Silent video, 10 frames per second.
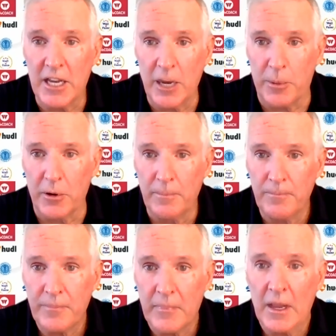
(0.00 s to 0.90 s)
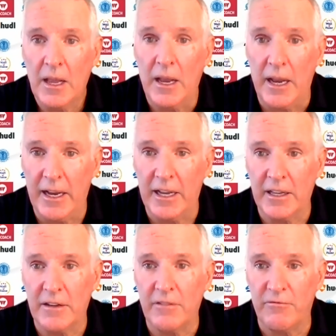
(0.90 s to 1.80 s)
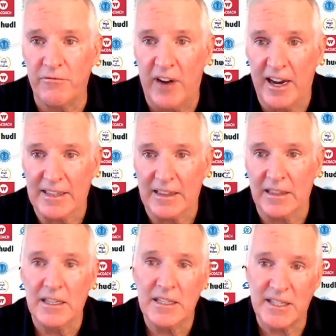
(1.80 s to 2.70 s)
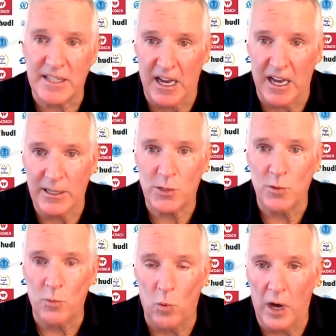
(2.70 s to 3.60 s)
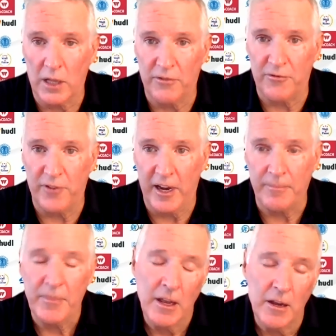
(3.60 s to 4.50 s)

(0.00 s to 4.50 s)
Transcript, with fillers: Gipper, and Vital Signs Wall of Fame.